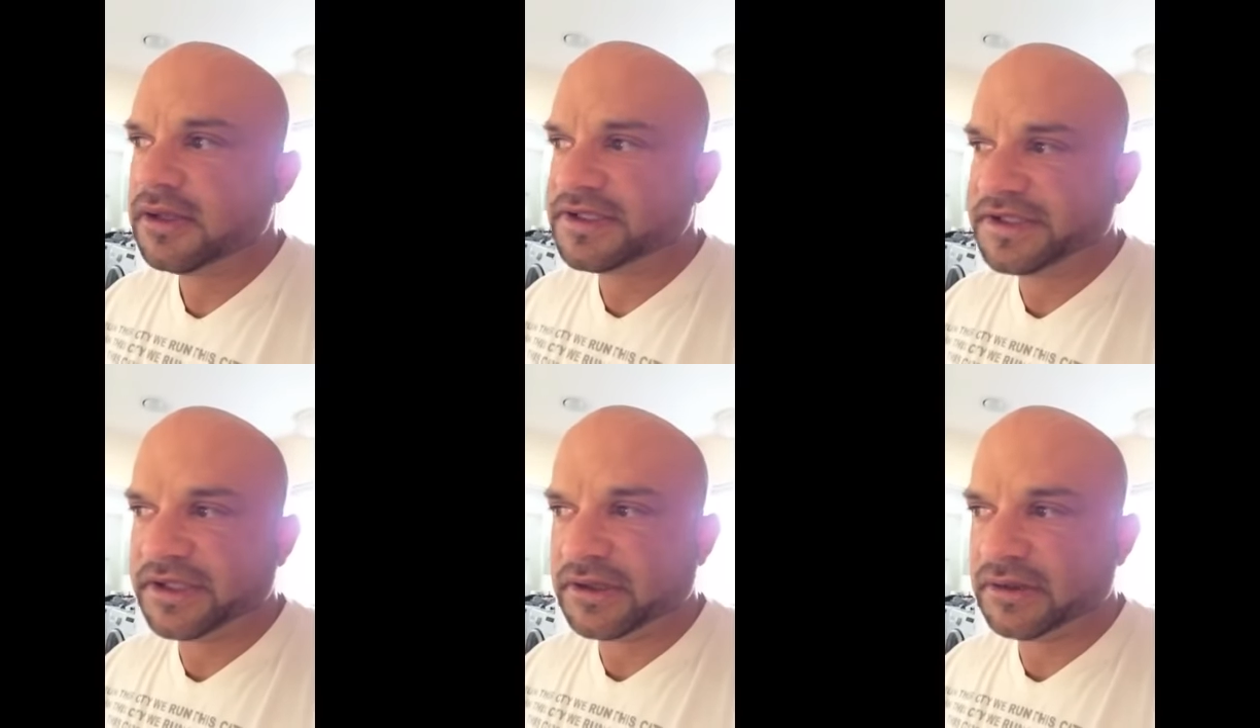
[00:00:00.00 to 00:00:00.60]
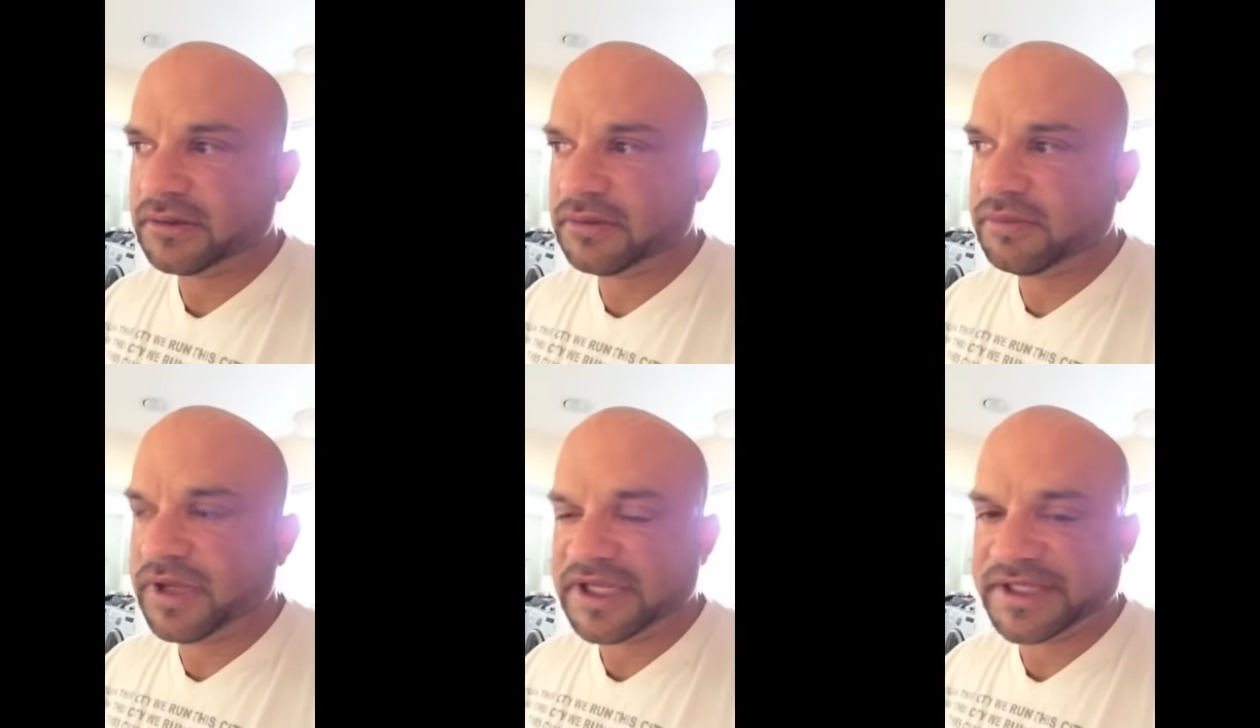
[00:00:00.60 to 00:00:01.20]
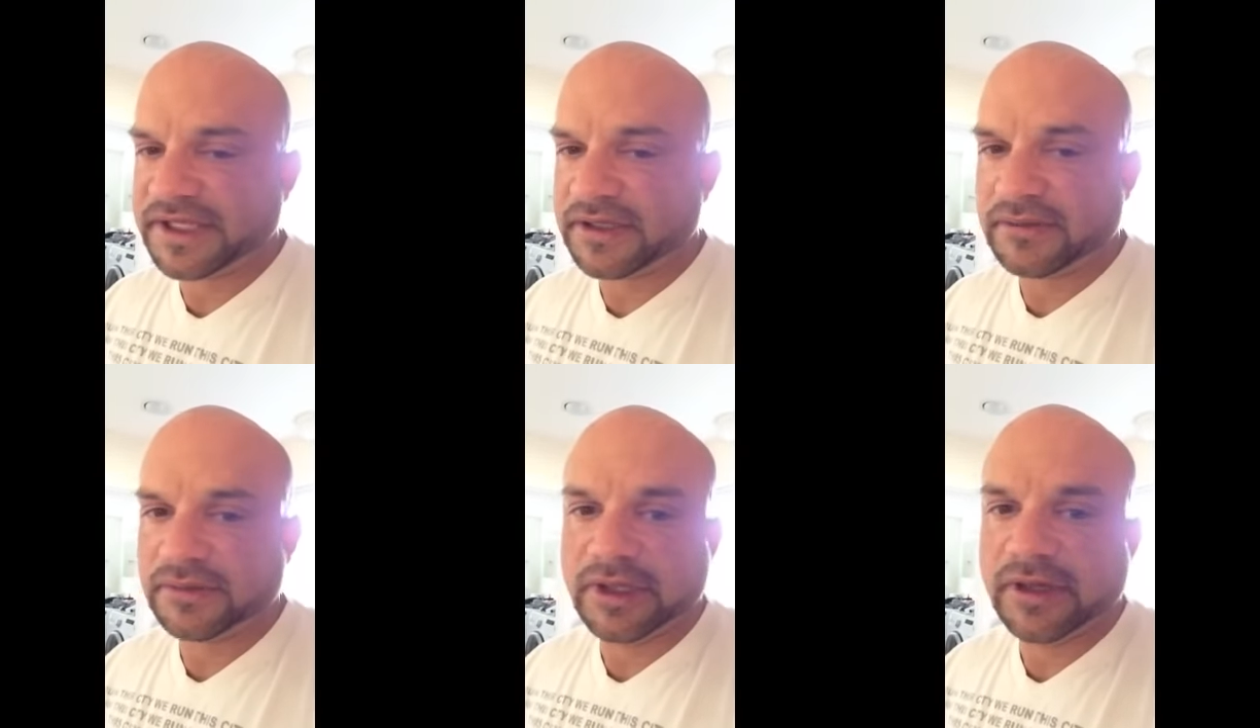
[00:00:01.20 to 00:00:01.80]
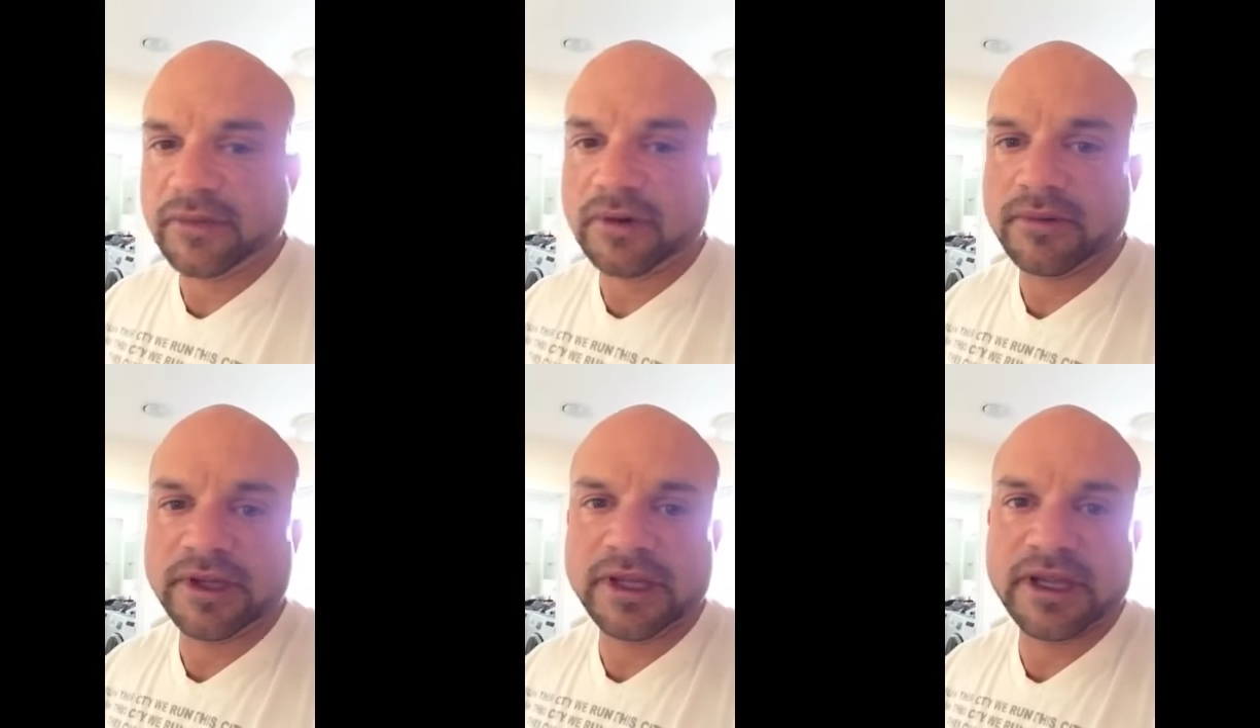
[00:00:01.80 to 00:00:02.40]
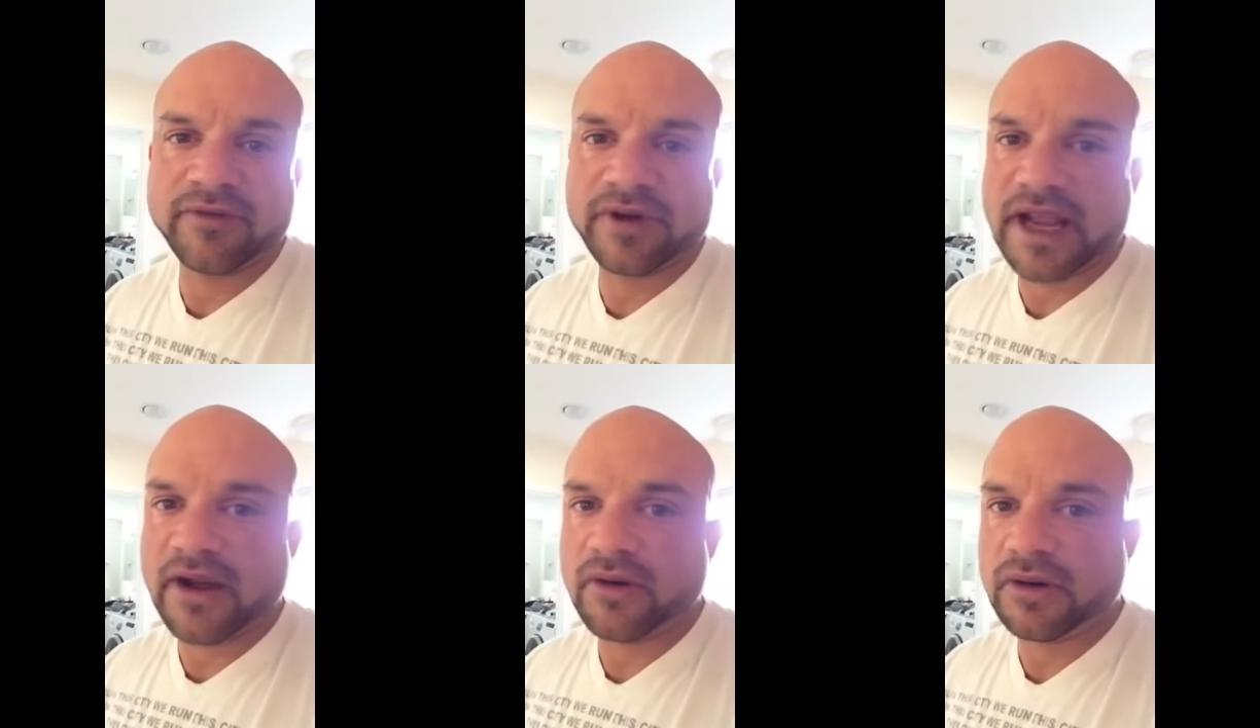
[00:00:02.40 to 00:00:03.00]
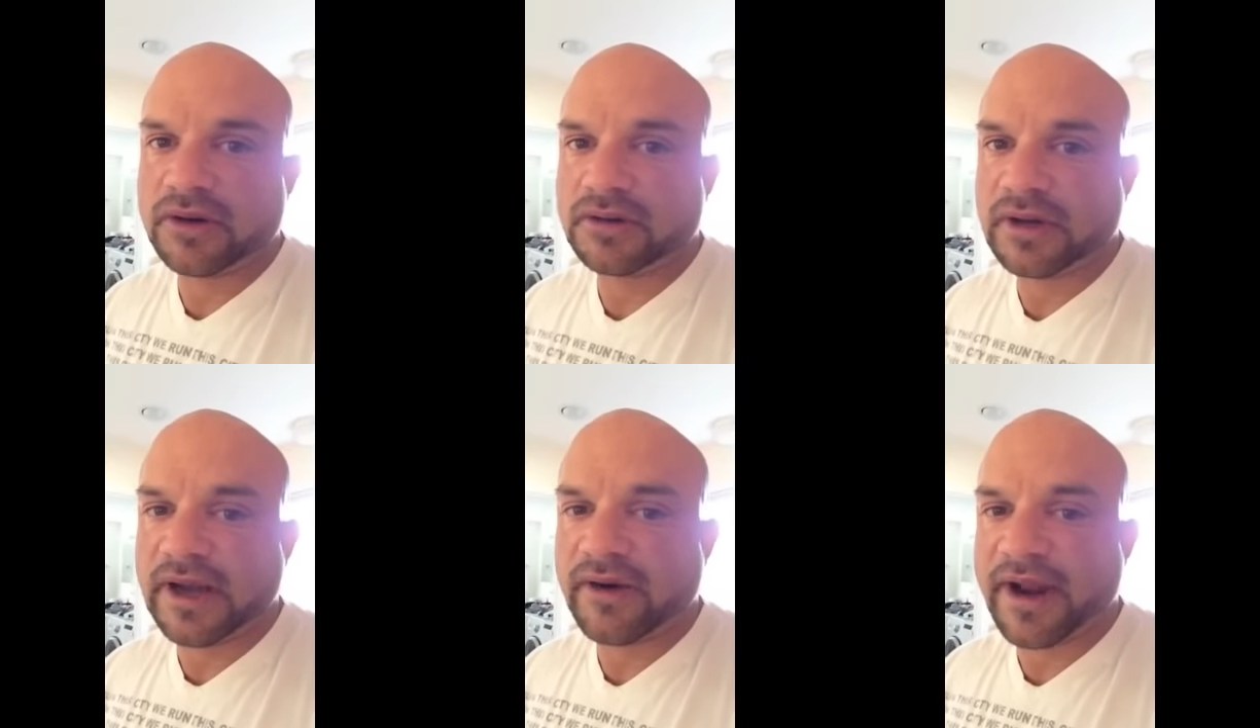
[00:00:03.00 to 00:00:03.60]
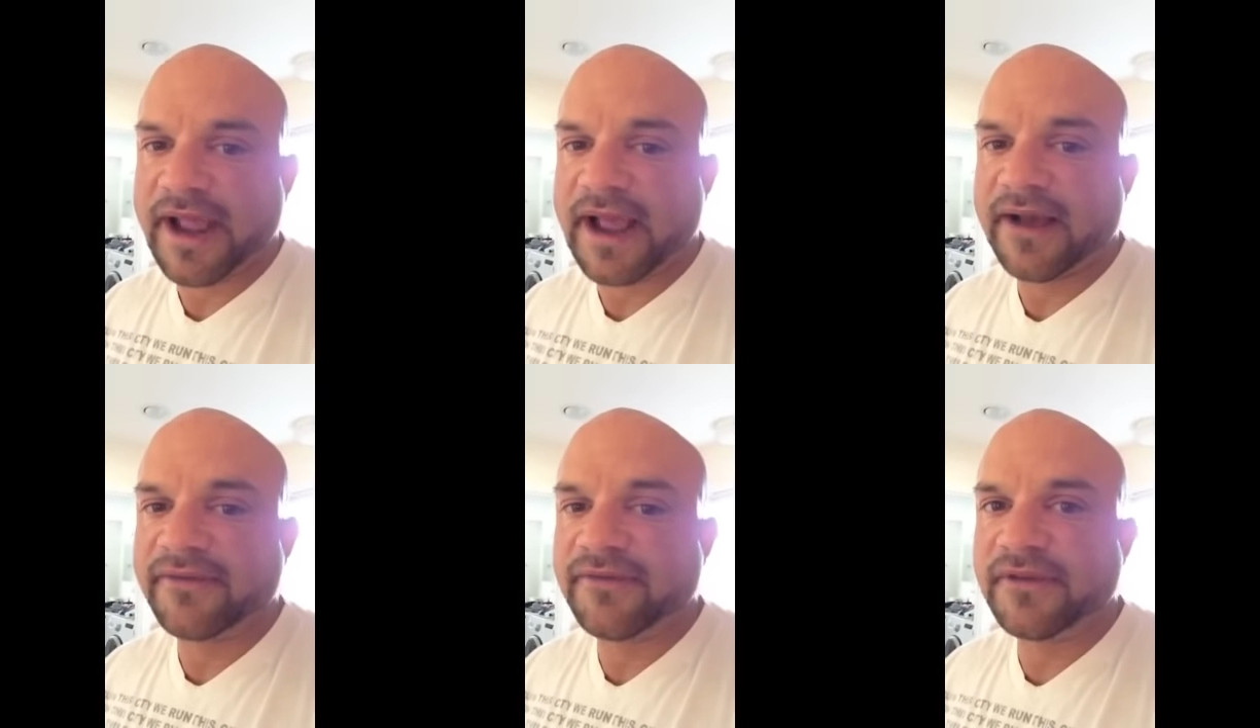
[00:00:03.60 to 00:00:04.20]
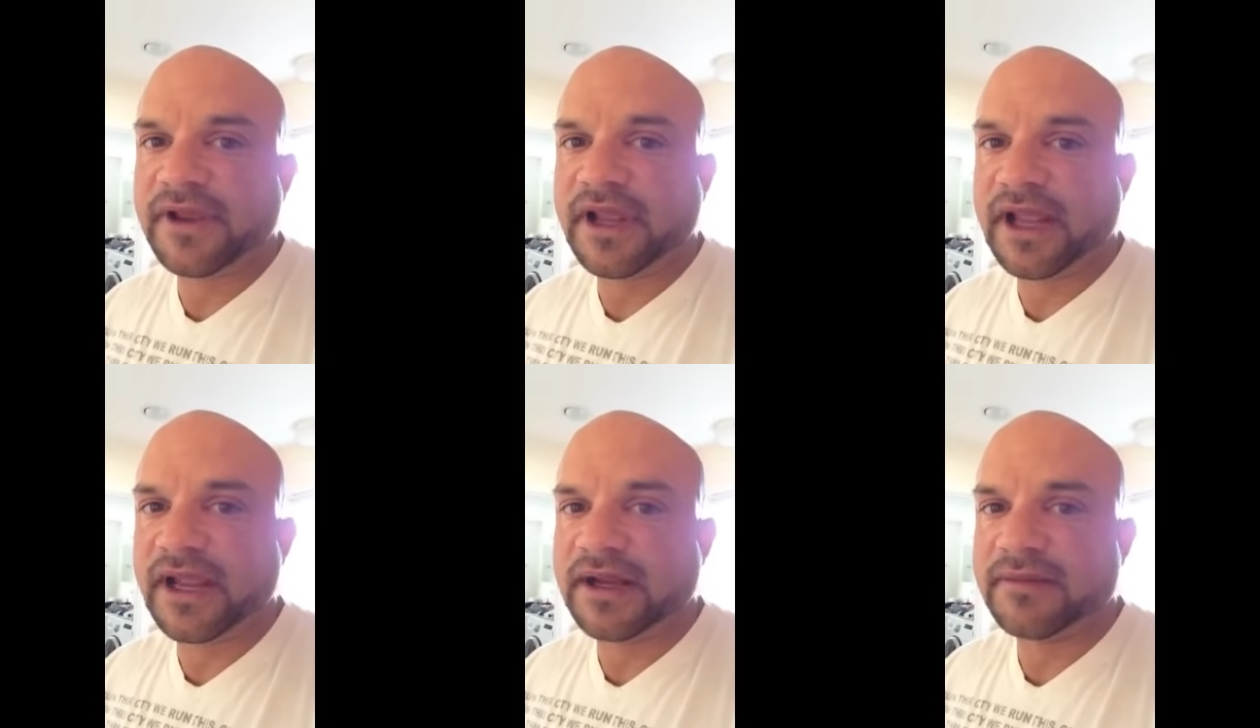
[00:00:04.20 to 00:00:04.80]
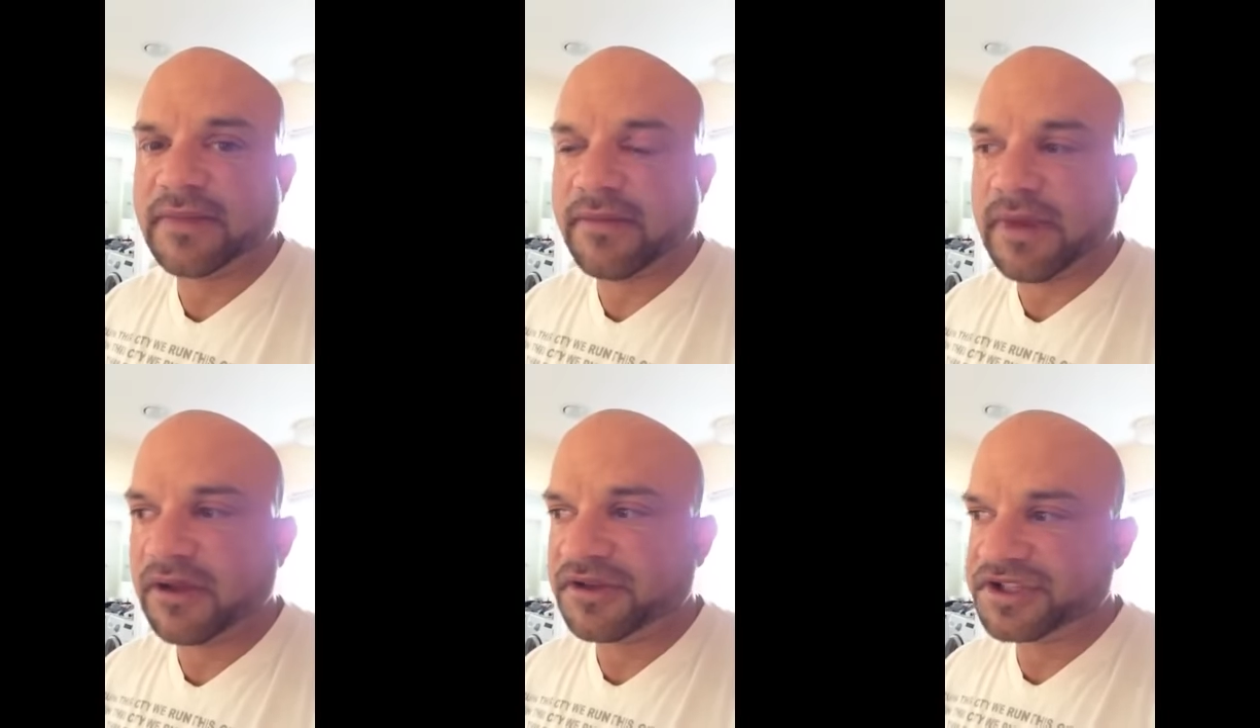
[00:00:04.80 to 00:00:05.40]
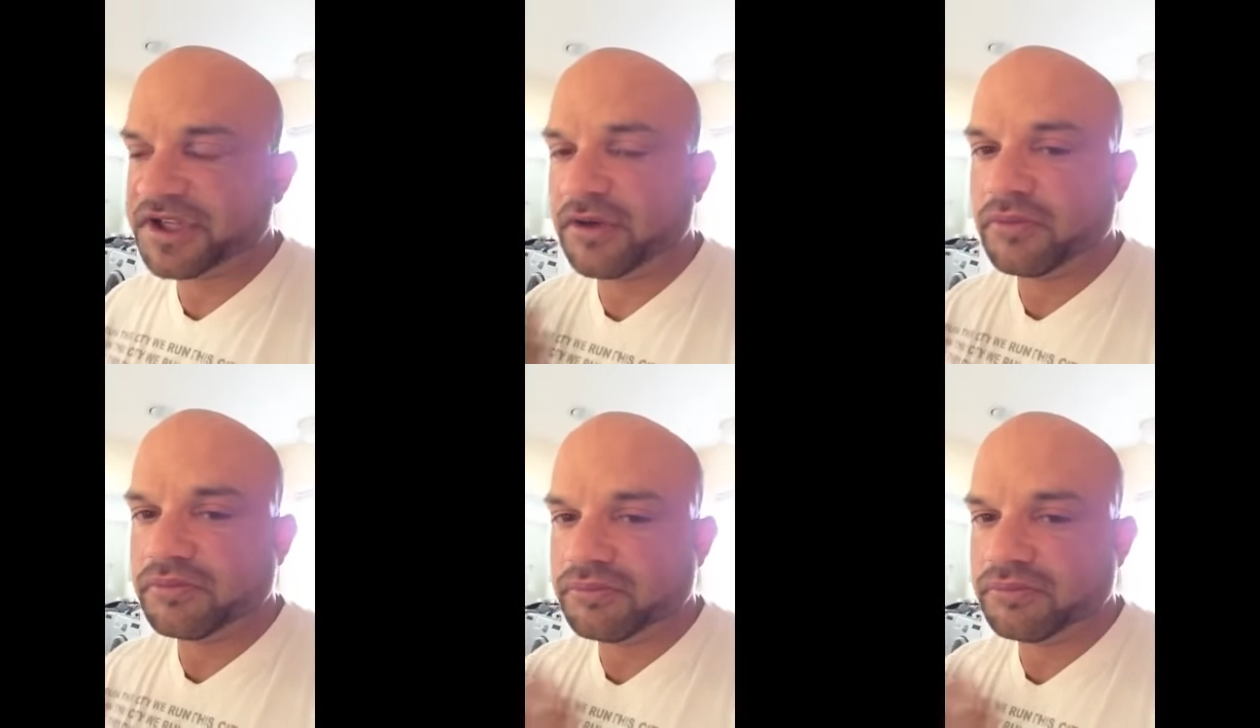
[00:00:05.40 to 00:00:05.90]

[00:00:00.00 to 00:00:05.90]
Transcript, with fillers: Still pissing liberally every hour, hour and a half, and my mouth is still